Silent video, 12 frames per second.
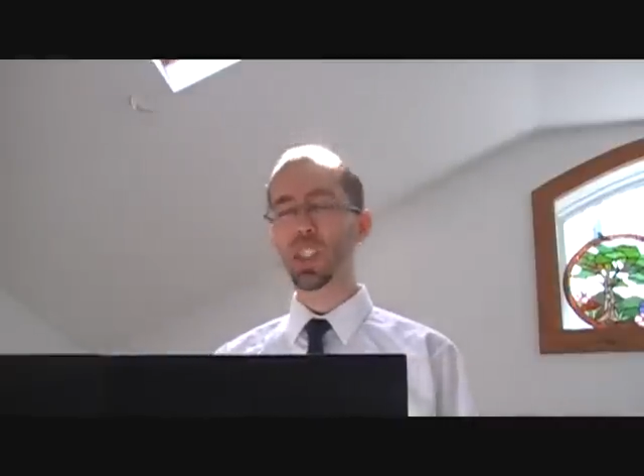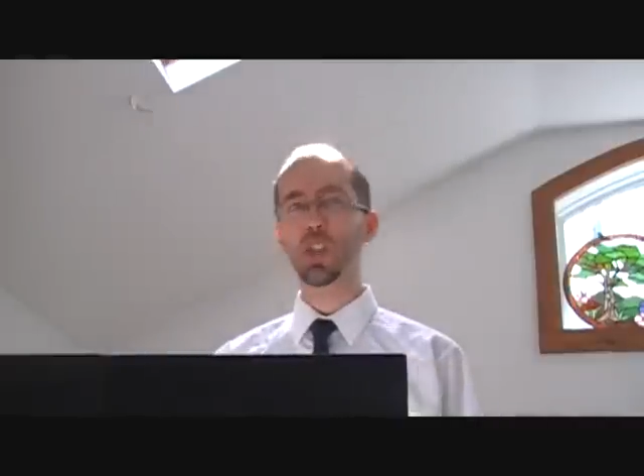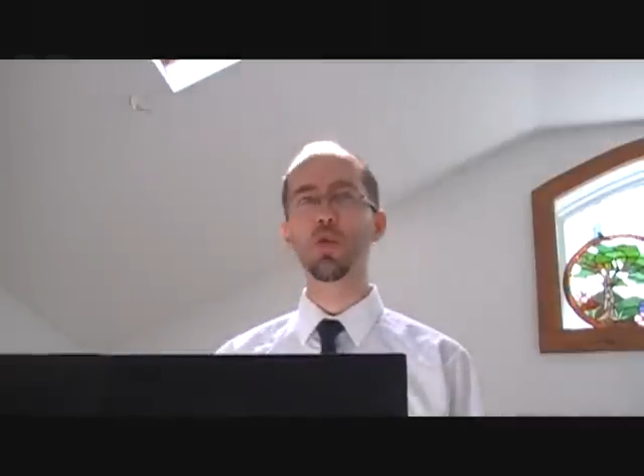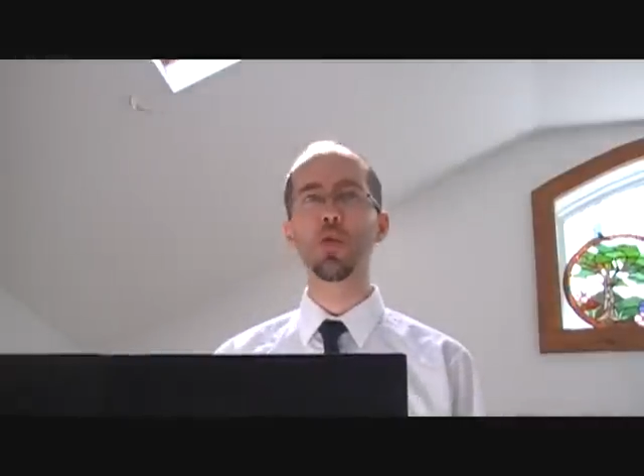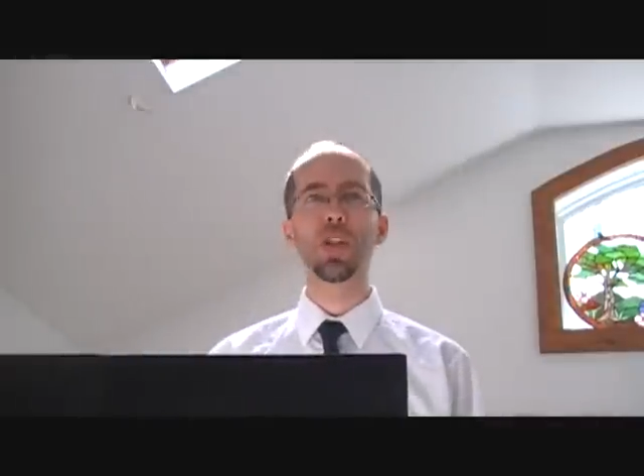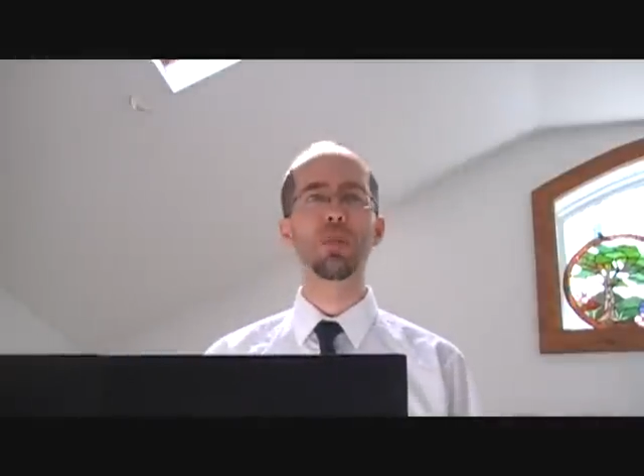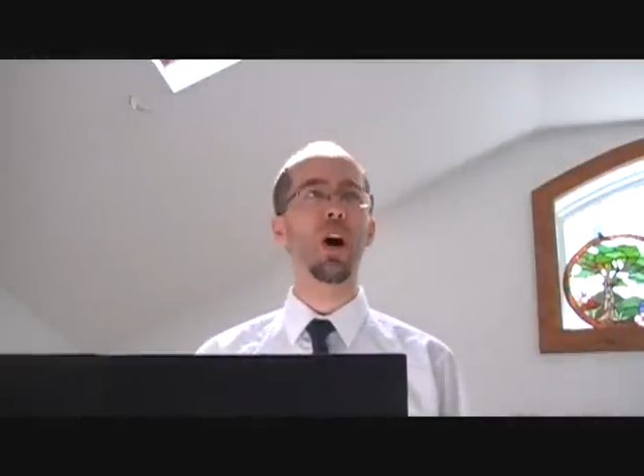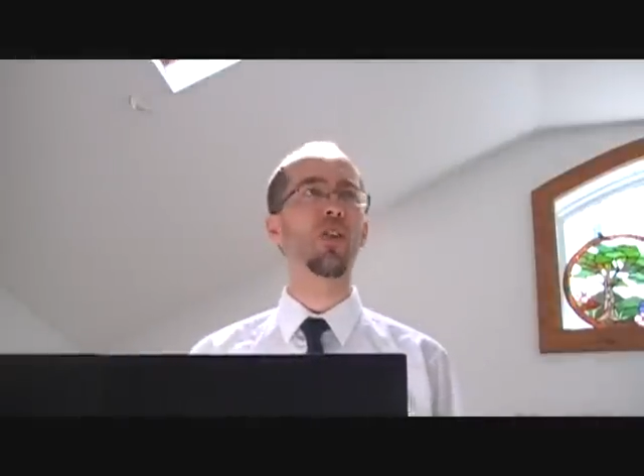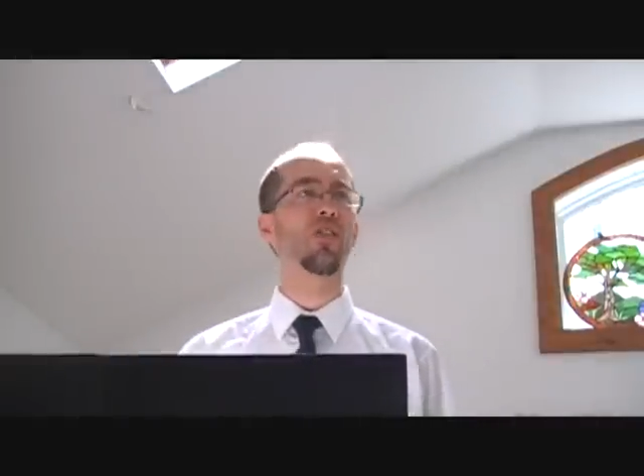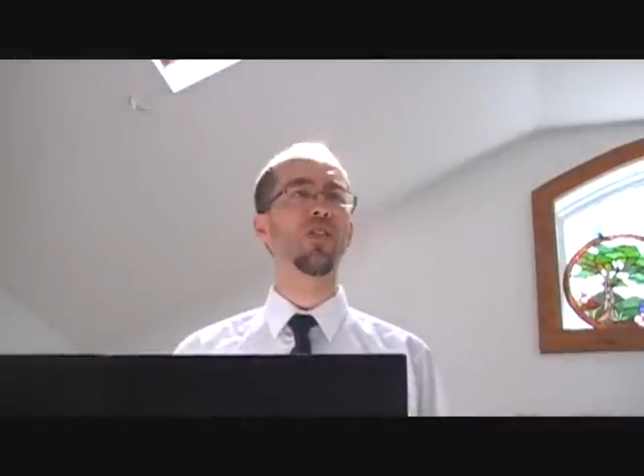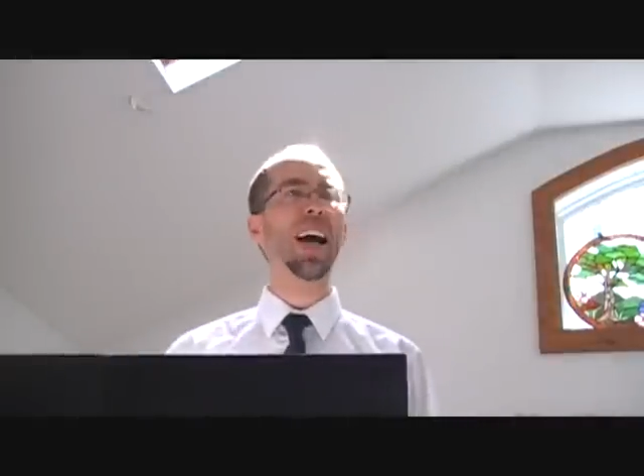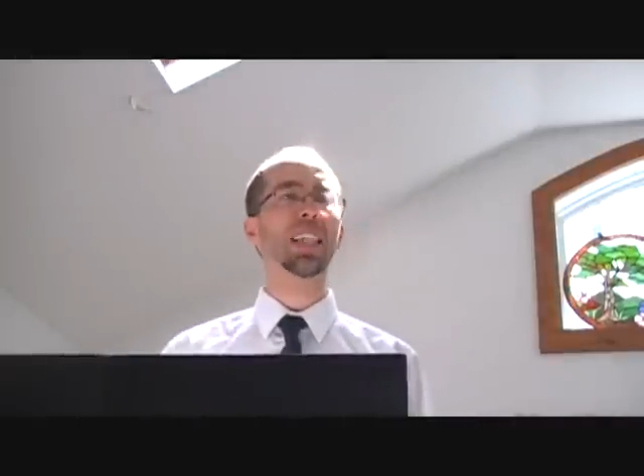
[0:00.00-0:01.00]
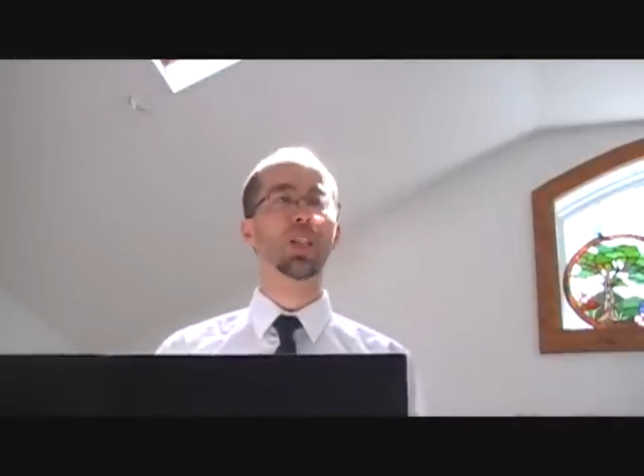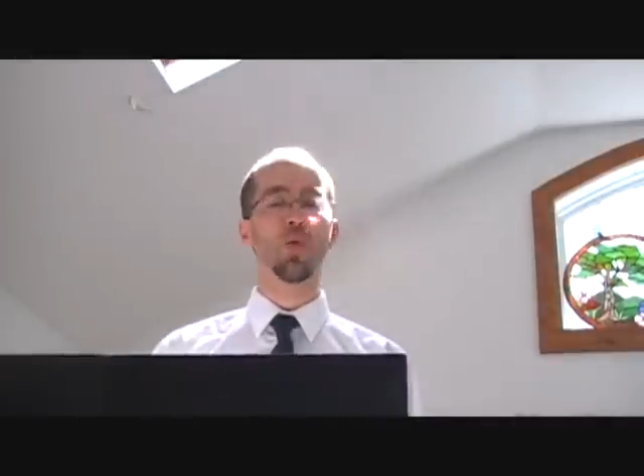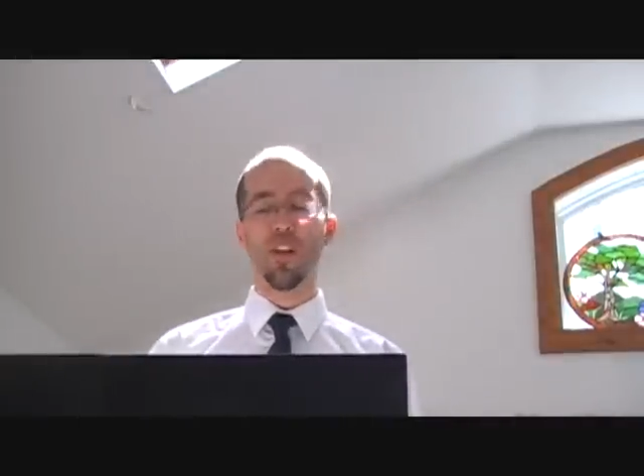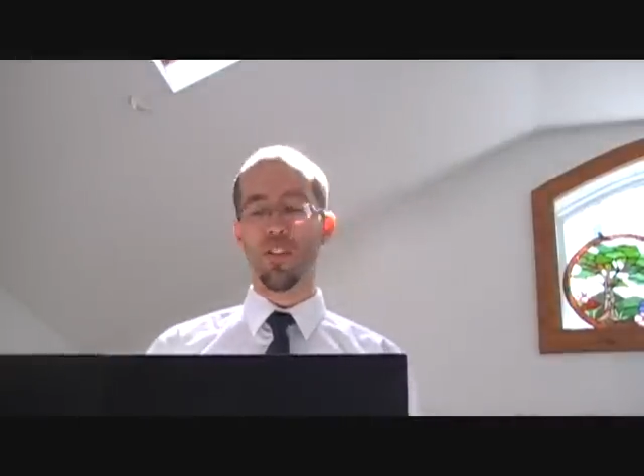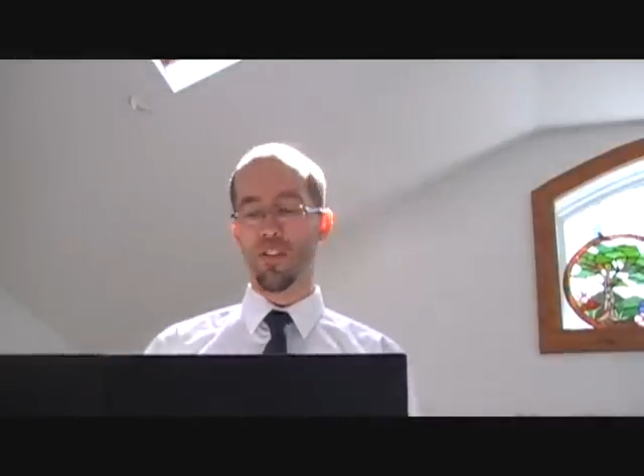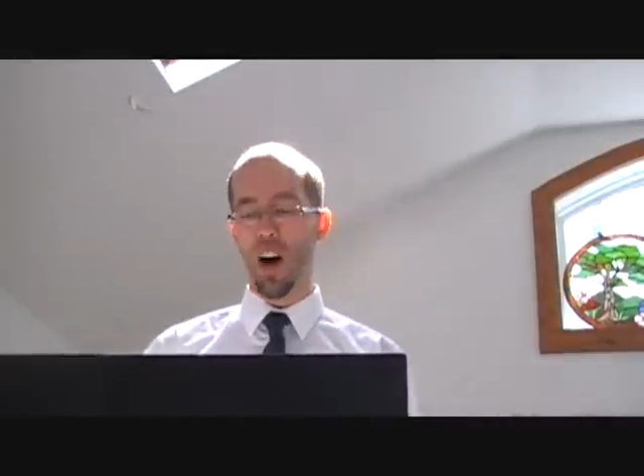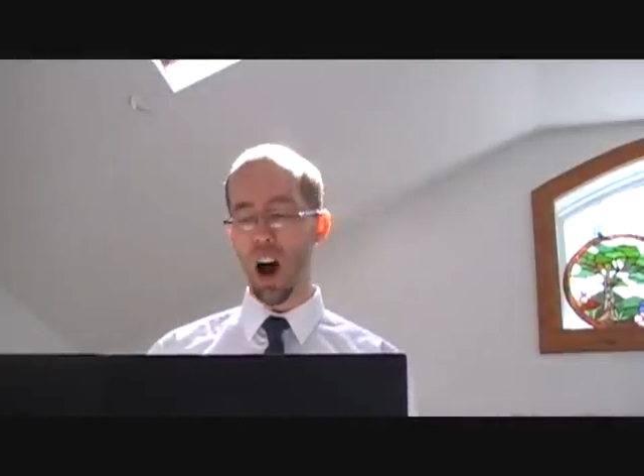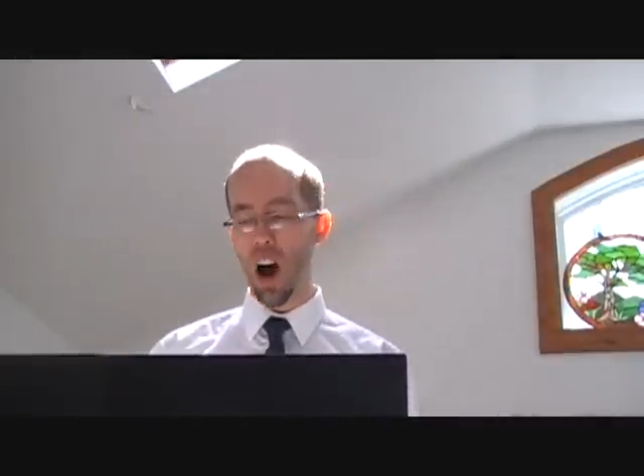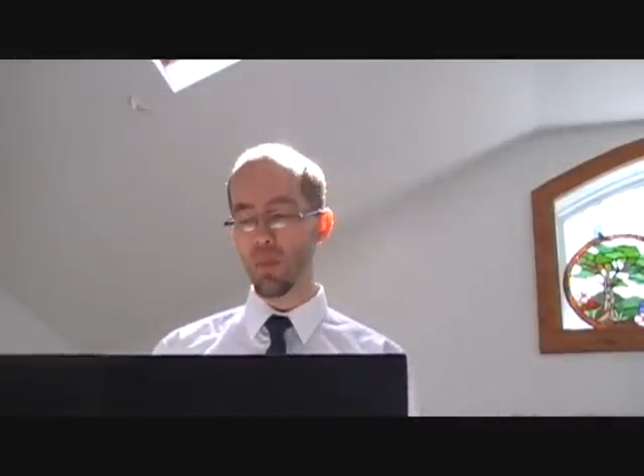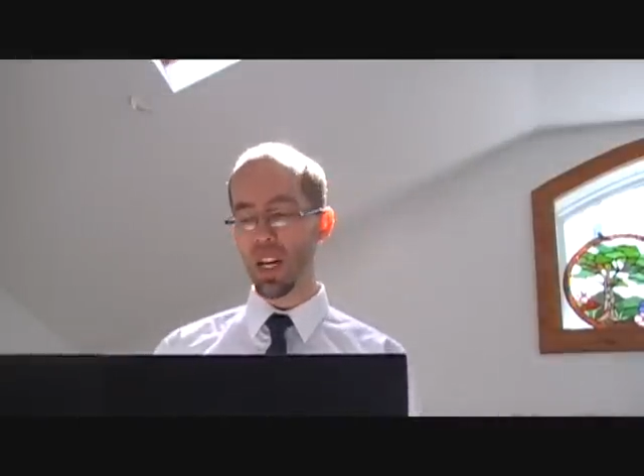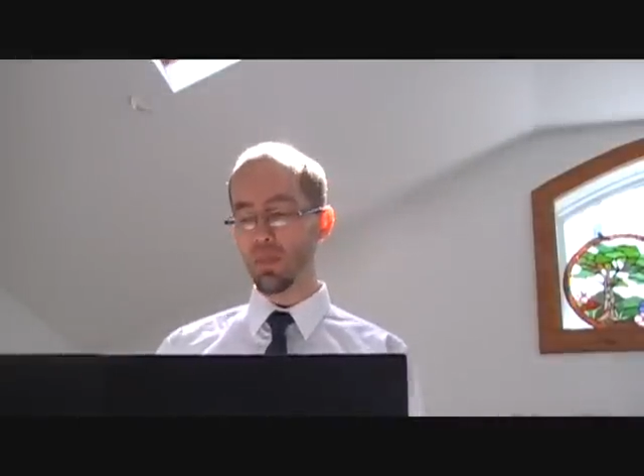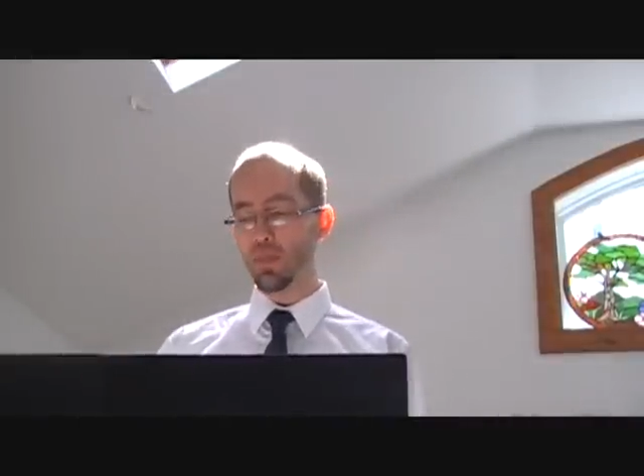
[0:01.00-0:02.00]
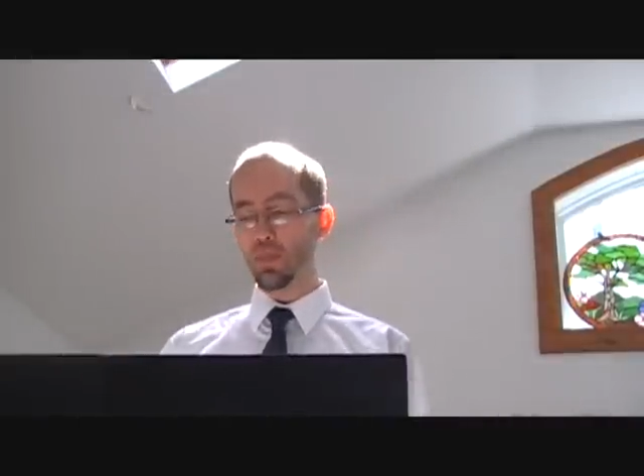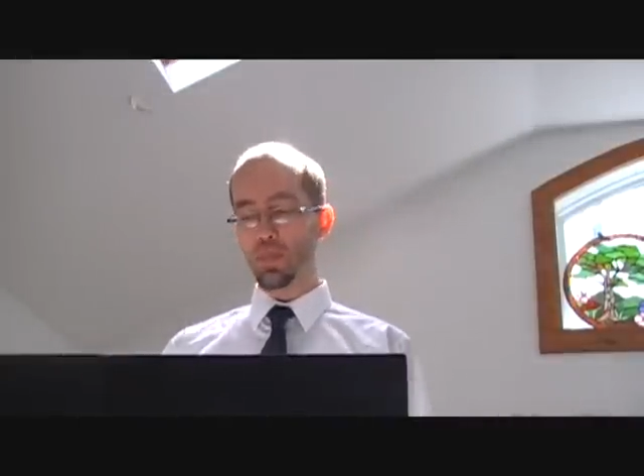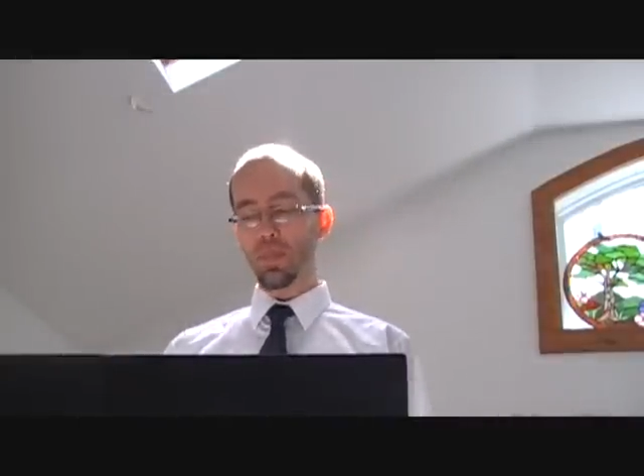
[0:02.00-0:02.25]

truth about factory farming.